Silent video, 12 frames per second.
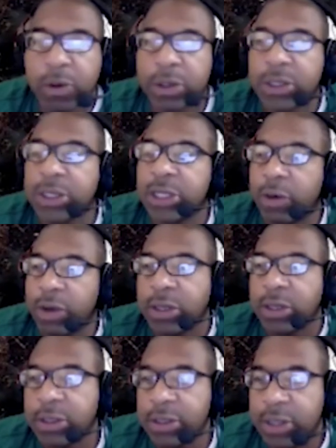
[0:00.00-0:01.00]
who are
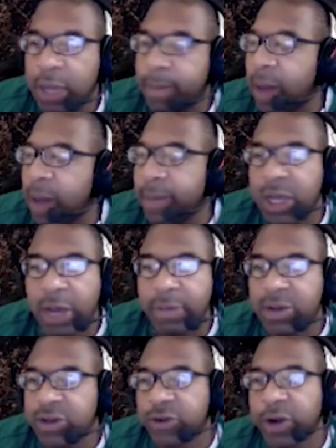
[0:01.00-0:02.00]
serious about
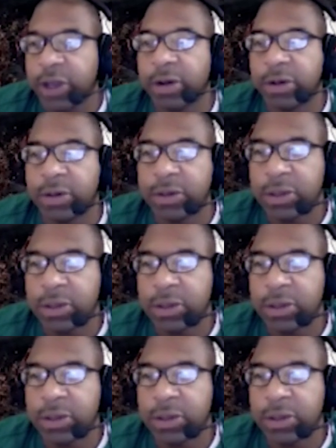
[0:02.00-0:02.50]
becoming traders.